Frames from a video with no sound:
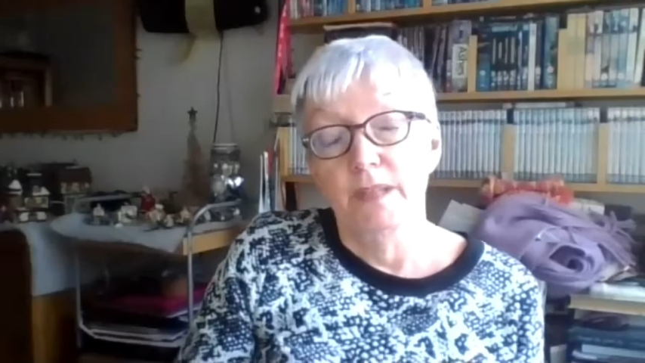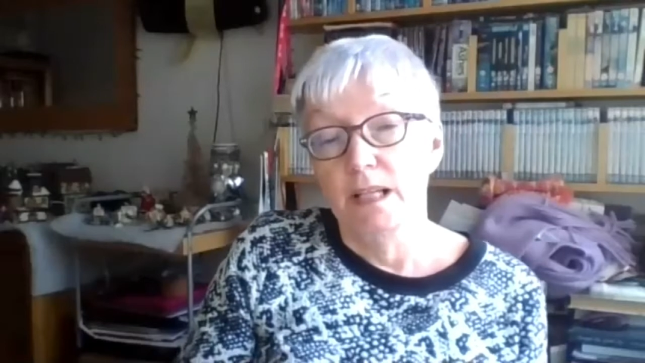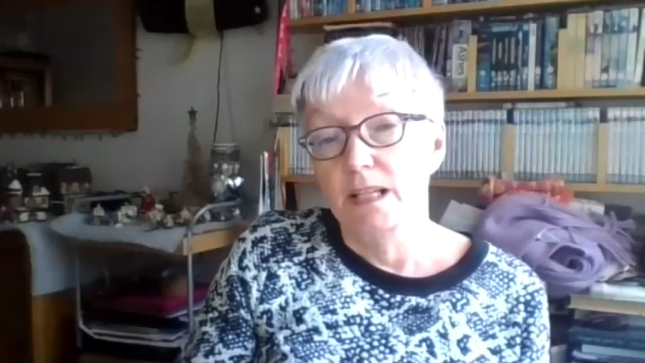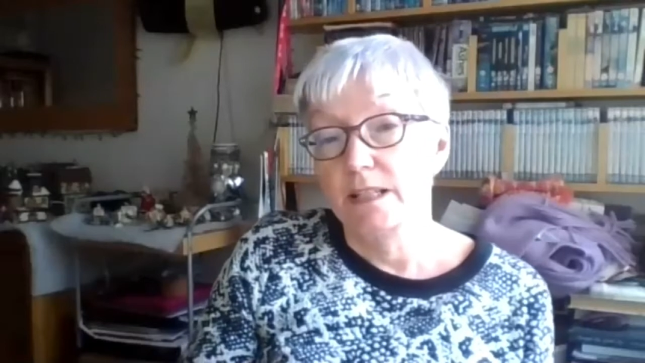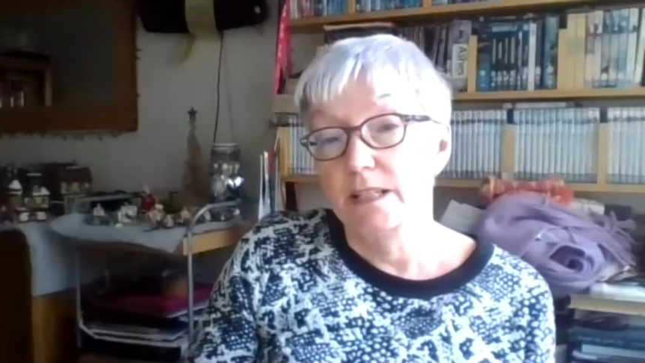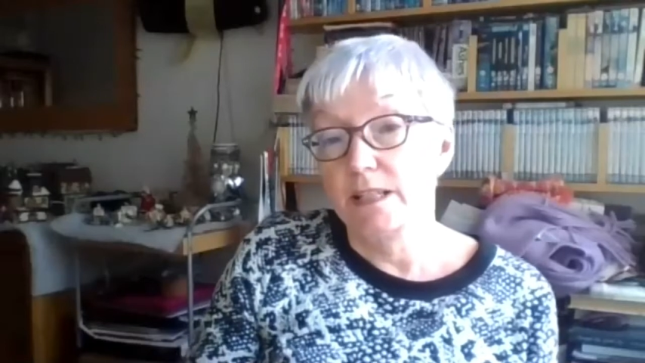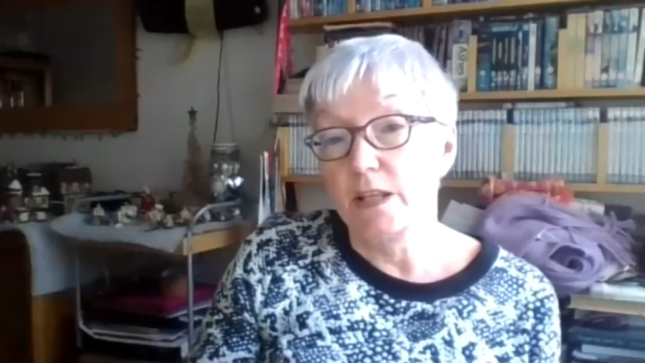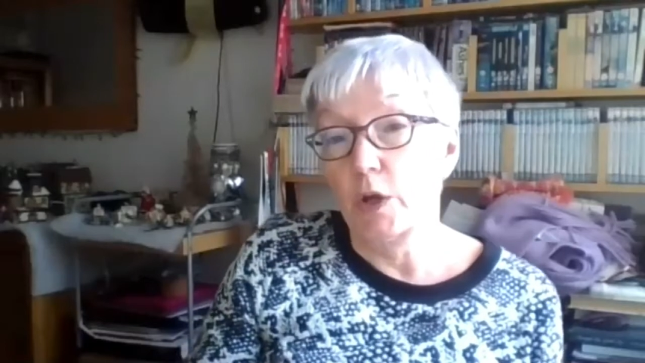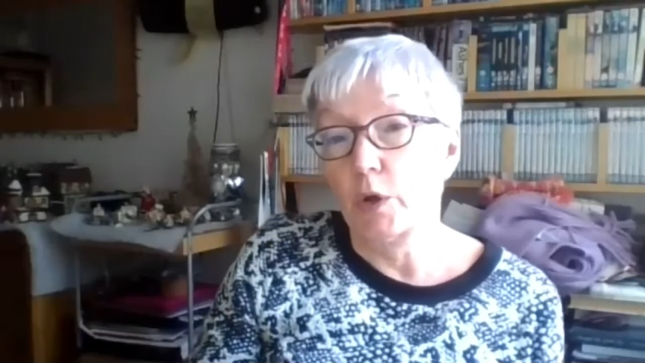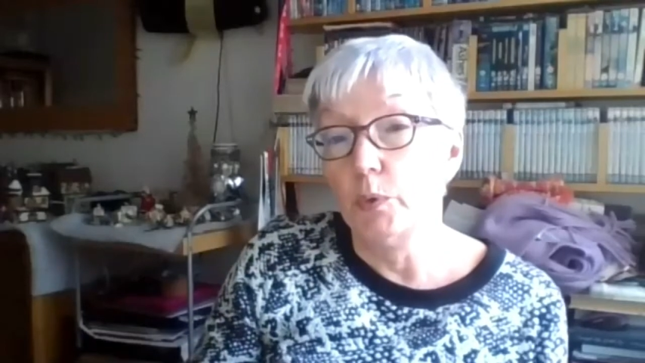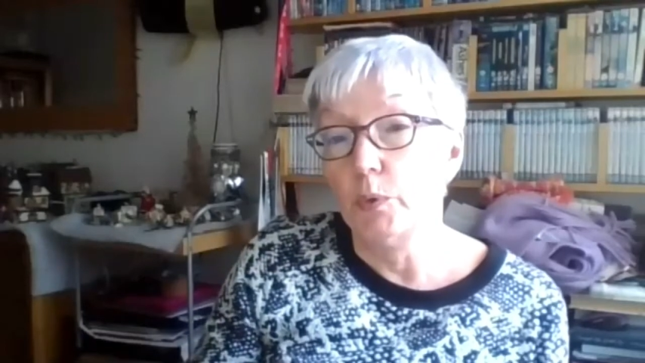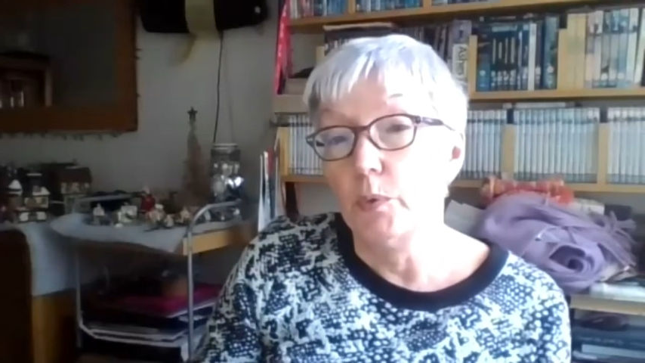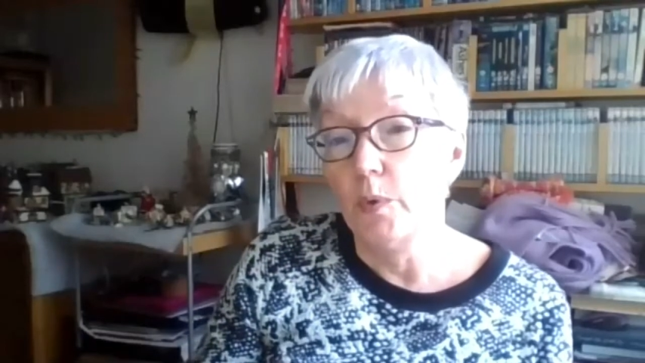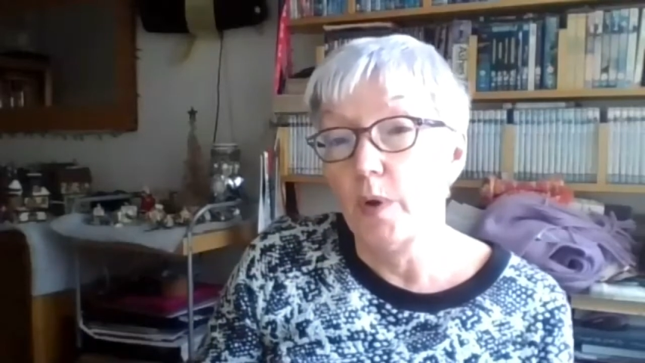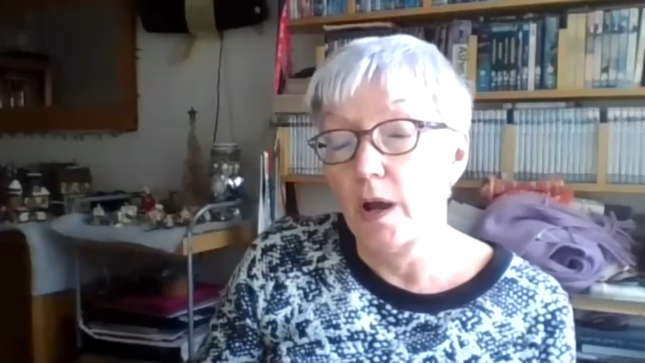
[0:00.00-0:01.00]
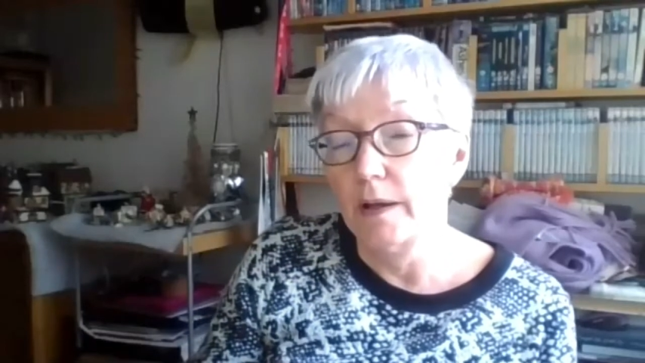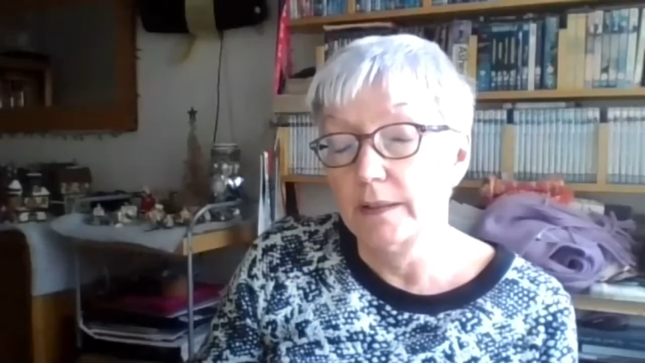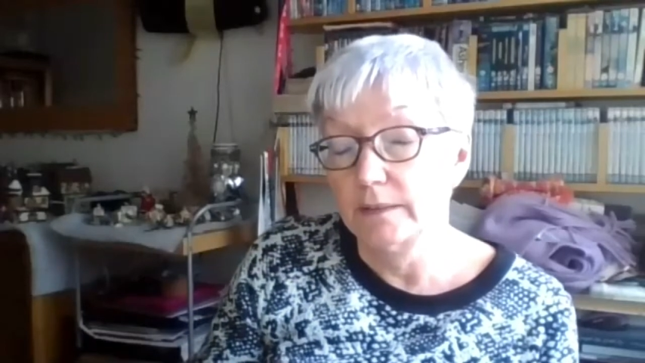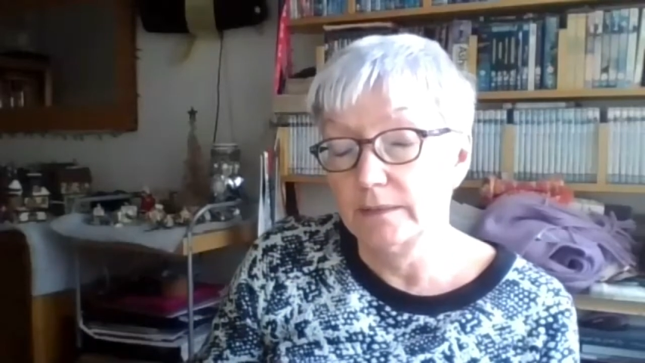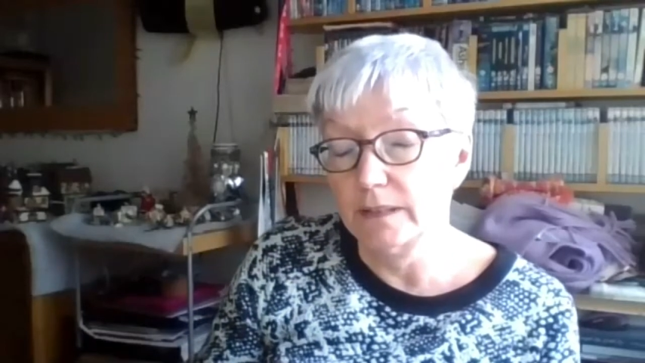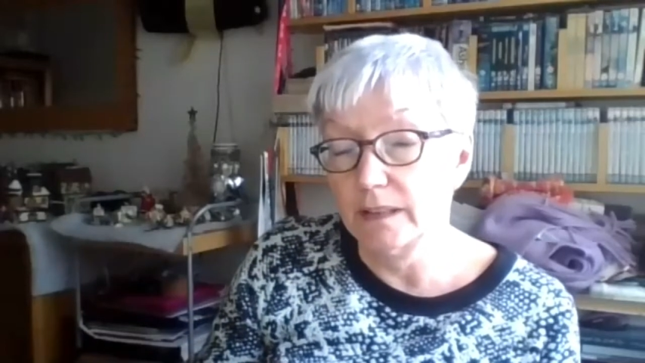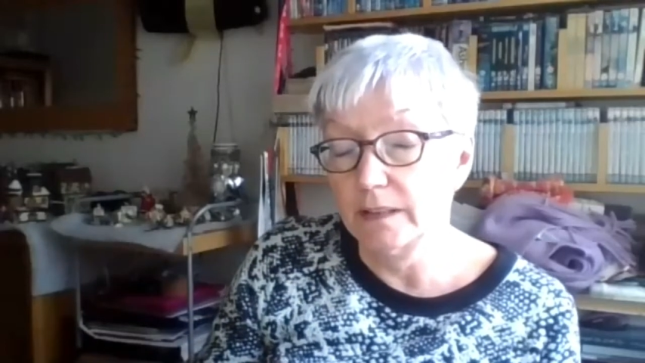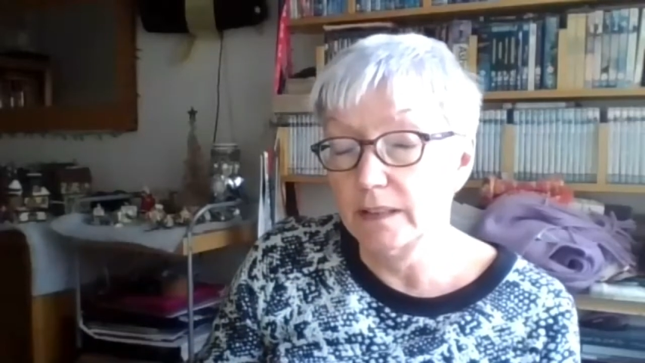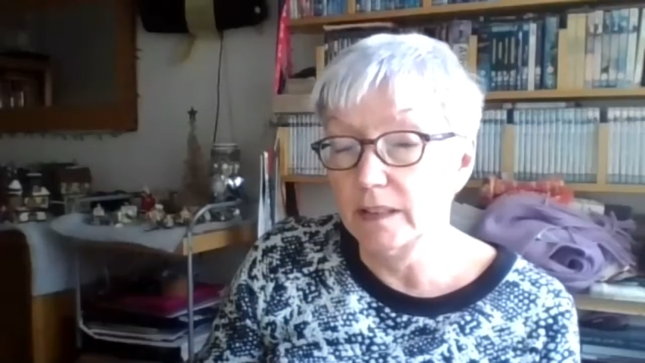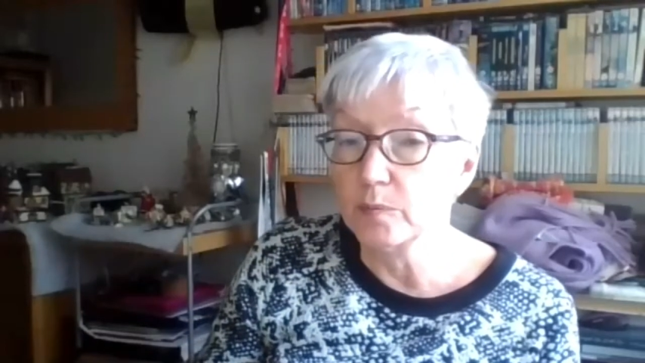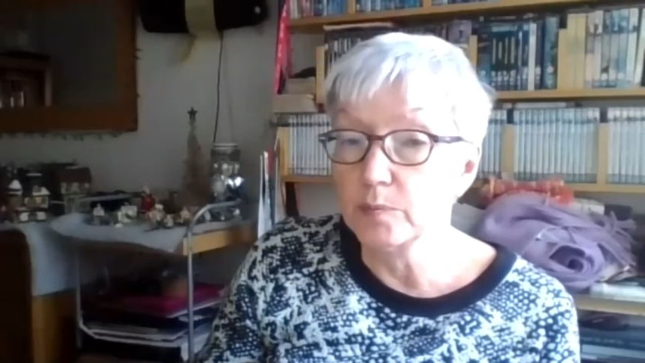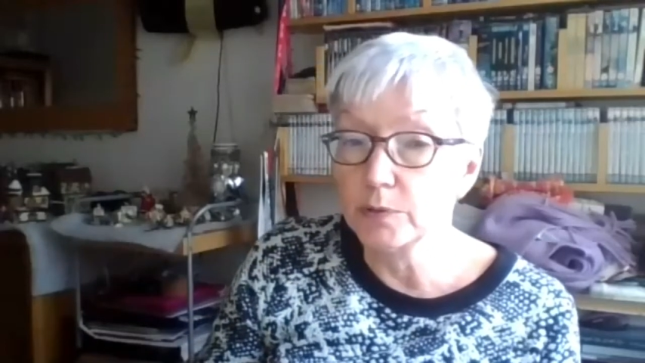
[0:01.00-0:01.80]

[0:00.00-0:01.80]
So I think